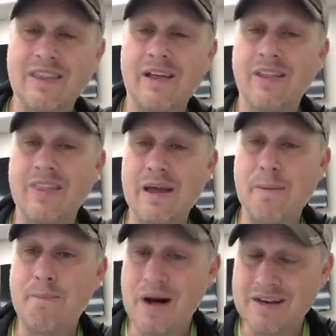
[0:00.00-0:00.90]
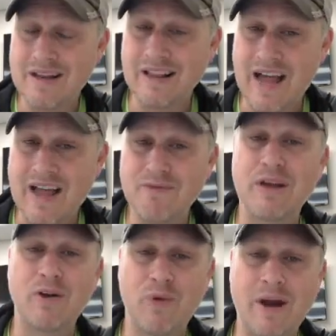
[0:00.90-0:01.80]
the, the abundant life
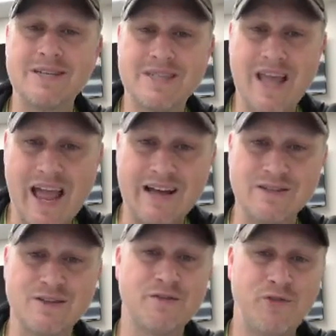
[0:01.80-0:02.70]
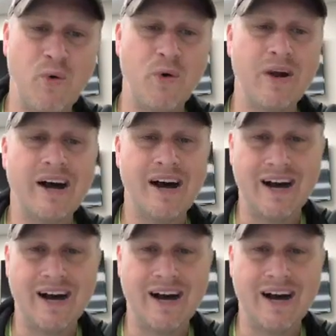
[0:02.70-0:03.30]
that Christ has for